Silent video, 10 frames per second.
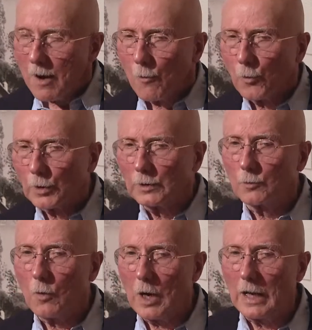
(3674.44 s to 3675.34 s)

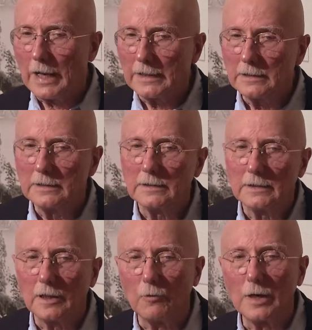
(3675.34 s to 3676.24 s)
Worldwide,
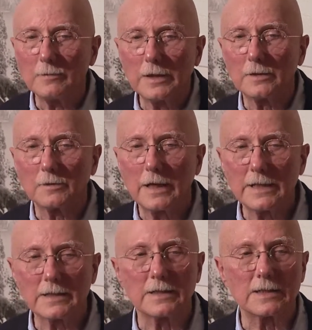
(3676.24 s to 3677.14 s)
a one meter
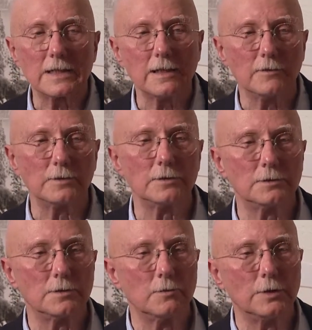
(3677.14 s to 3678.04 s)
rise in sea
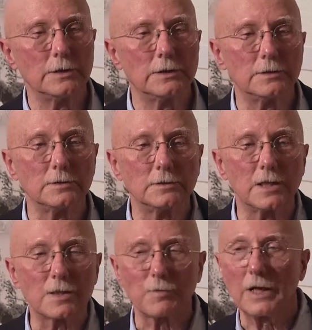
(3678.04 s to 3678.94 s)
level will
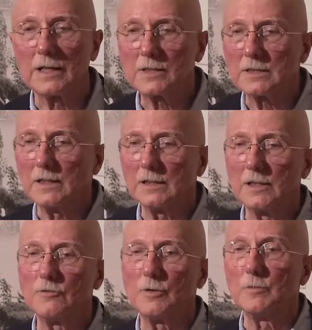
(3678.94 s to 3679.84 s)
displace one
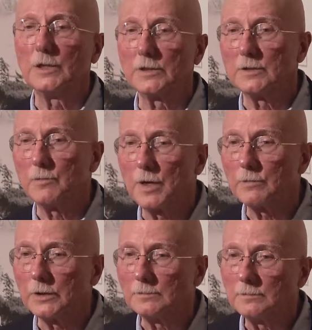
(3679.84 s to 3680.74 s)
hundred million people.